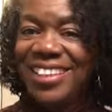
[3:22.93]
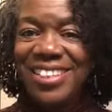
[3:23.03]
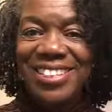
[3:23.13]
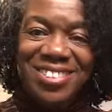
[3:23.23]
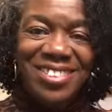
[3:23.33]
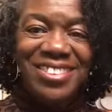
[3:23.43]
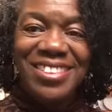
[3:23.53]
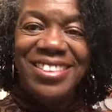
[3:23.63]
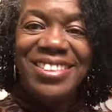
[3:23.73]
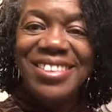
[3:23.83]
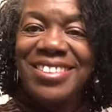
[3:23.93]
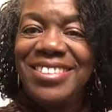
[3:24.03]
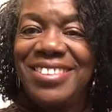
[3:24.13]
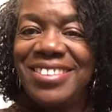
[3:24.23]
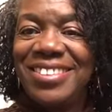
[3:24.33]

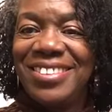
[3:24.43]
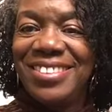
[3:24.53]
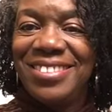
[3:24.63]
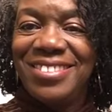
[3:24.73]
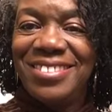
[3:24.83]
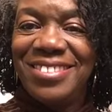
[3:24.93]
Nobody speaks.